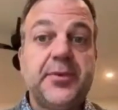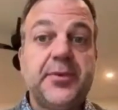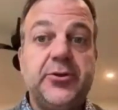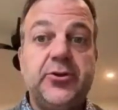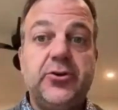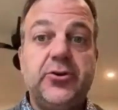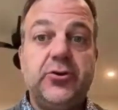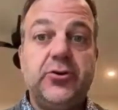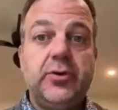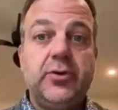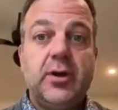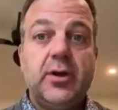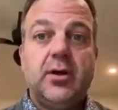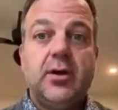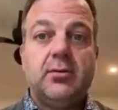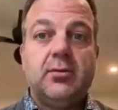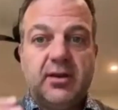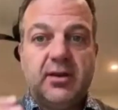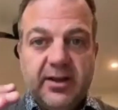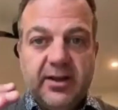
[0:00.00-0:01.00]
You
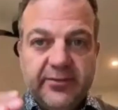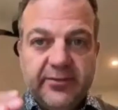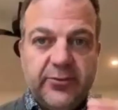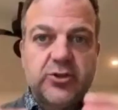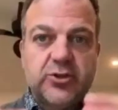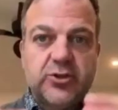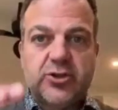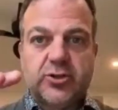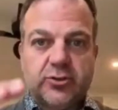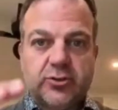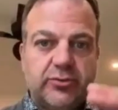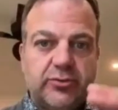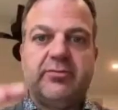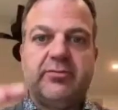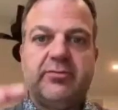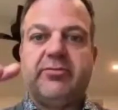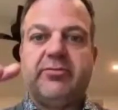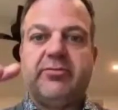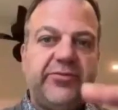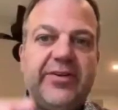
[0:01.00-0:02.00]
love your
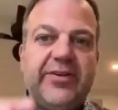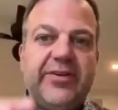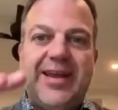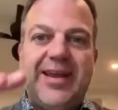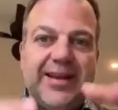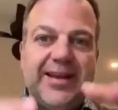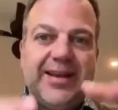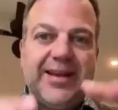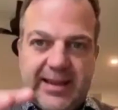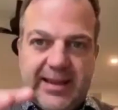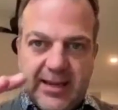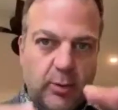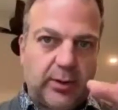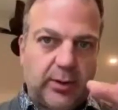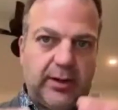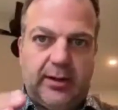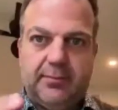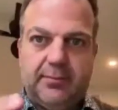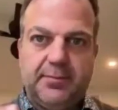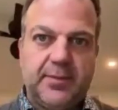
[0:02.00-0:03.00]
children fairly
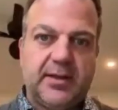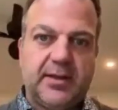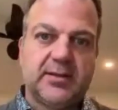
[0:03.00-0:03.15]
equally.